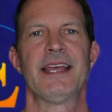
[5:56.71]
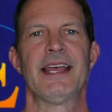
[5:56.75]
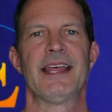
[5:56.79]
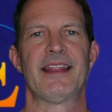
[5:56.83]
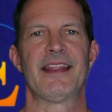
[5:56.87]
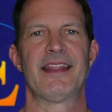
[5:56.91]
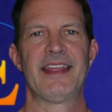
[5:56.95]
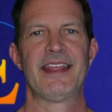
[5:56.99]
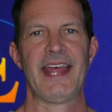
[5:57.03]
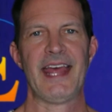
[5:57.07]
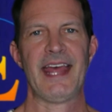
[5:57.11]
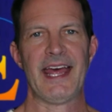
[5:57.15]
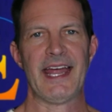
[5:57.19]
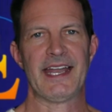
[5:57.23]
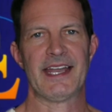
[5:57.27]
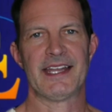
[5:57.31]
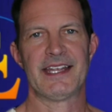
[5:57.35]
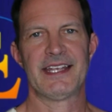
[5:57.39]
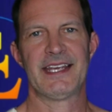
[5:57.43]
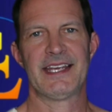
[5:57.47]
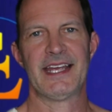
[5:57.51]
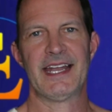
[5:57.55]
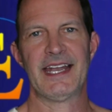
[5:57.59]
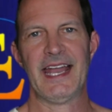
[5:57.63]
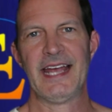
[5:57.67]
Then
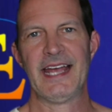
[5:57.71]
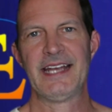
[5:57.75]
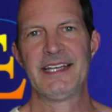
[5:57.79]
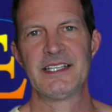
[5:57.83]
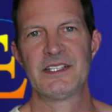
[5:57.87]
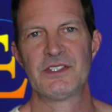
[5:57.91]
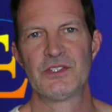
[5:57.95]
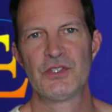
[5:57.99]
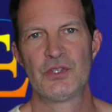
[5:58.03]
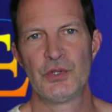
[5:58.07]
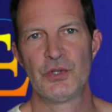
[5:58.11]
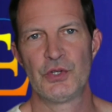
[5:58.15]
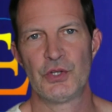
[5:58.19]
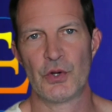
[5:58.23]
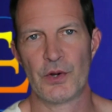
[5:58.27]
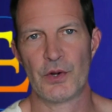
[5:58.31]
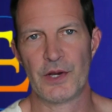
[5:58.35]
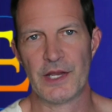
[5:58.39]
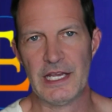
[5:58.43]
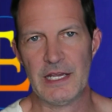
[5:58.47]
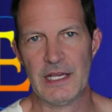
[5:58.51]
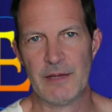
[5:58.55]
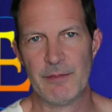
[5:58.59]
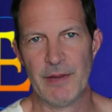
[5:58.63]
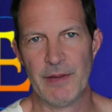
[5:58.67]
connect it to your
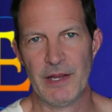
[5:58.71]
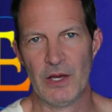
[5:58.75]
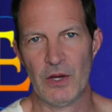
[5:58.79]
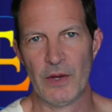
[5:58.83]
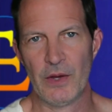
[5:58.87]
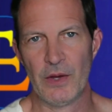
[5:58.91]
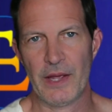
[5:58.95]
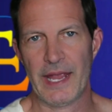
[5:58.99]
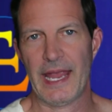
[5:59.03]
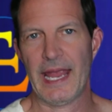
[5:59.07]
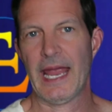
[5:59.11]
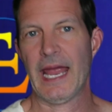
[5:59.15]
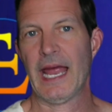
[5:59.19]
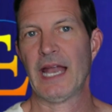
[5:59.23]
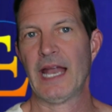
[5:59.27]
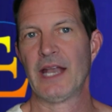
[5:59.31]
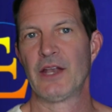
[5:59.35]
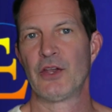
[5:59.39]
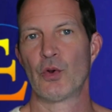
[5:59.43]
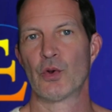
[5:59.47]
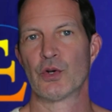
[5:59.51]
email and your